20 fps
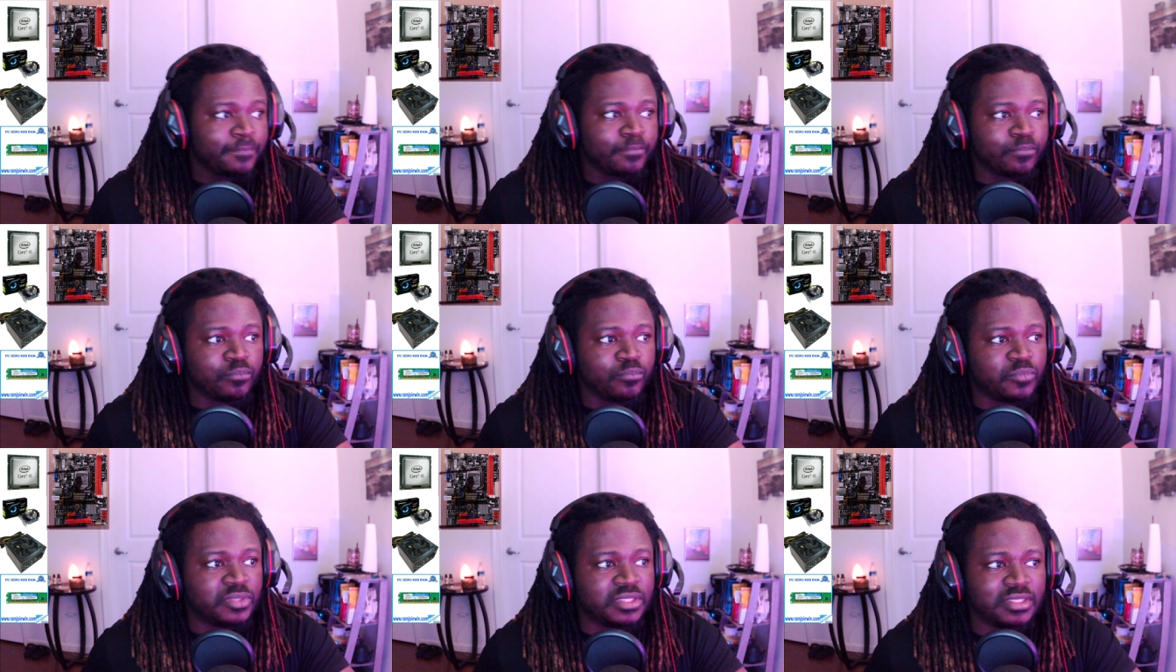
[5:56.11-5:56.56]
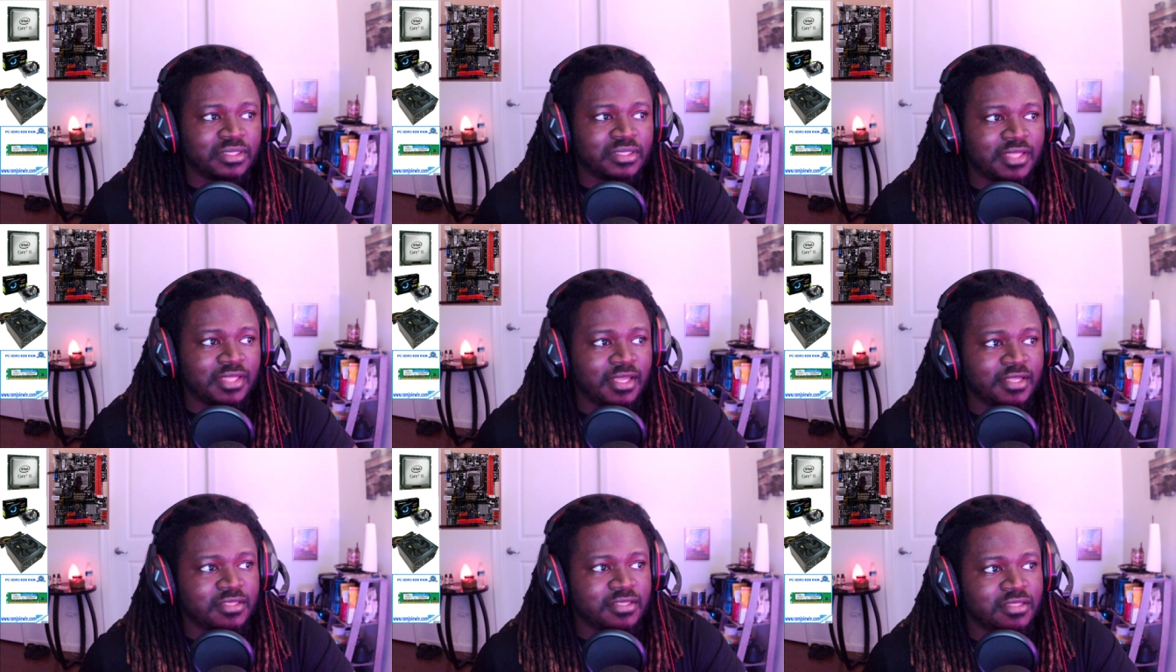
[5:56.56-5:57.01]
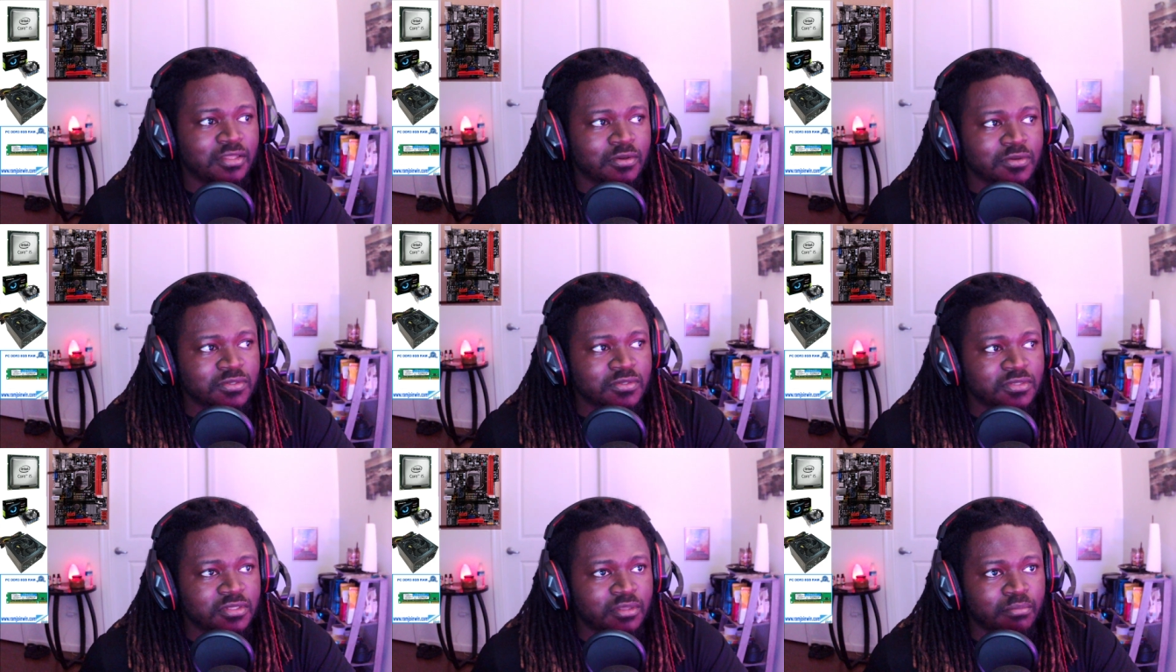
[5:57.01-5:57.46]
but that
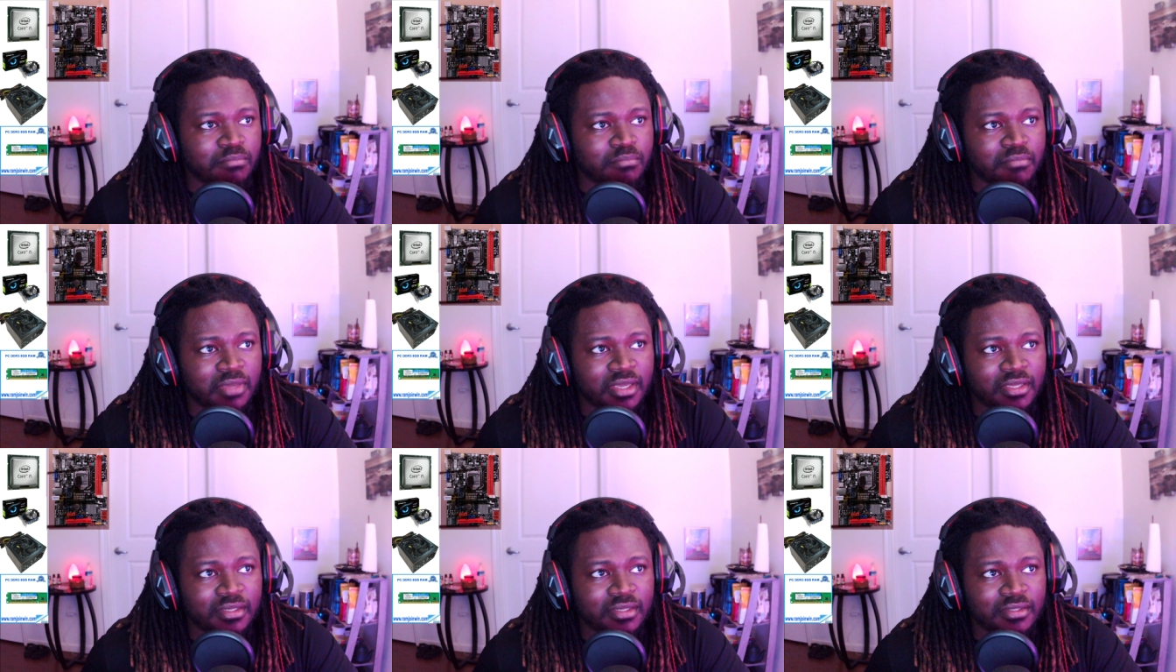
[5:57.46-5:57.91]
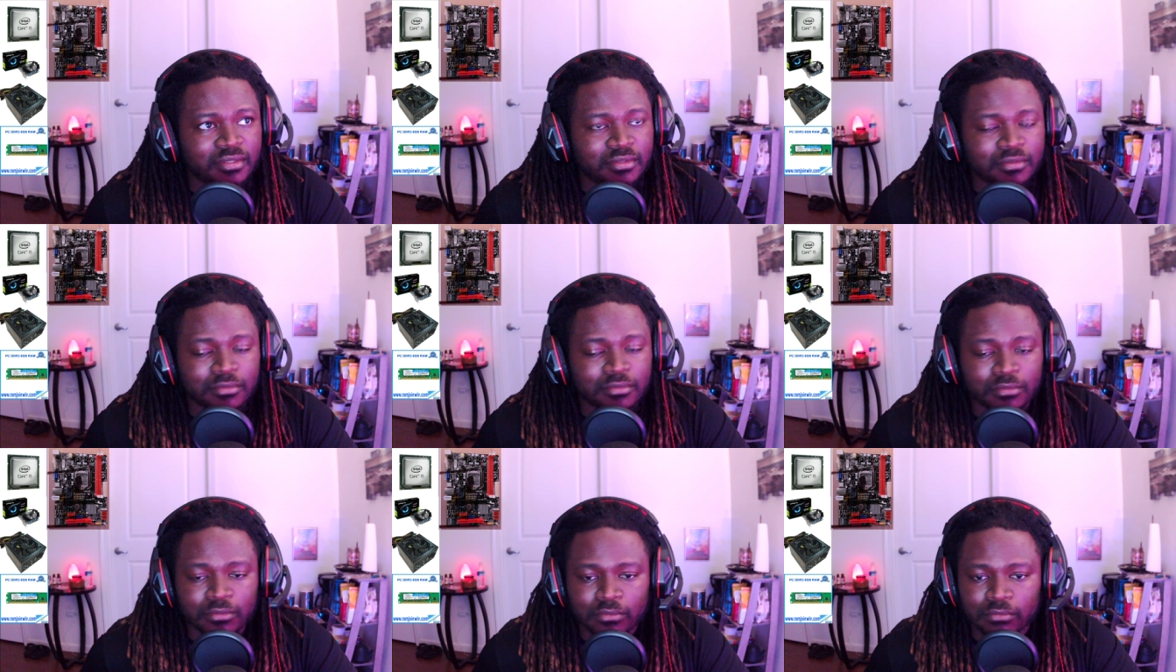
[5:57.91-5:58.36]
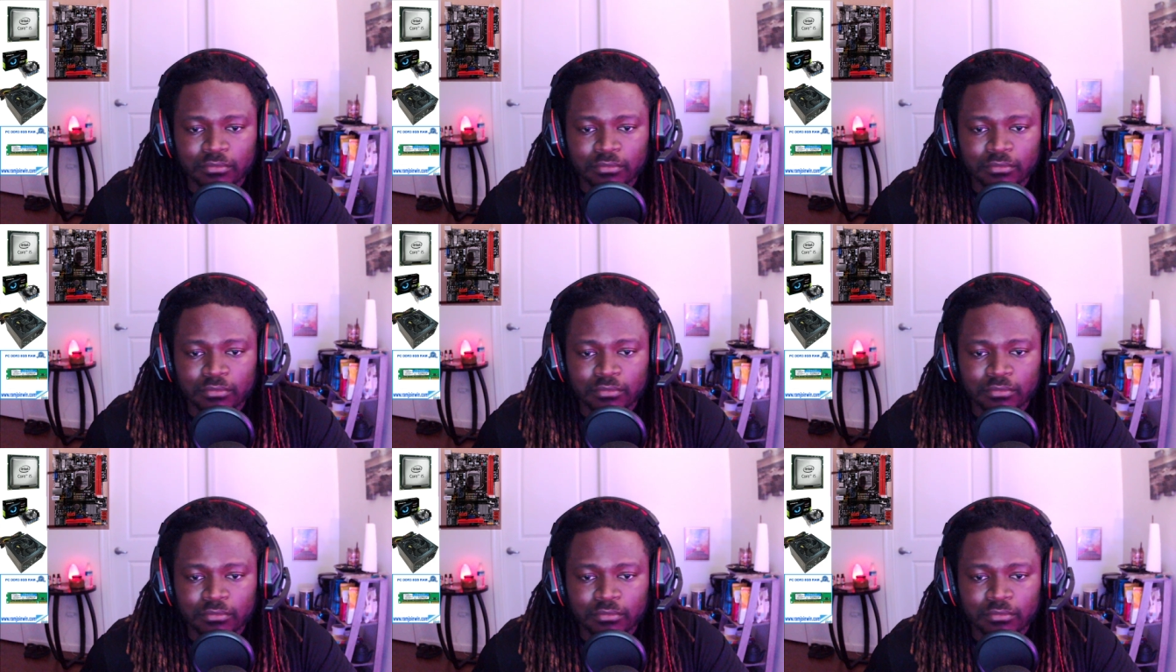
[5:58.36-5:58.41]
those are the main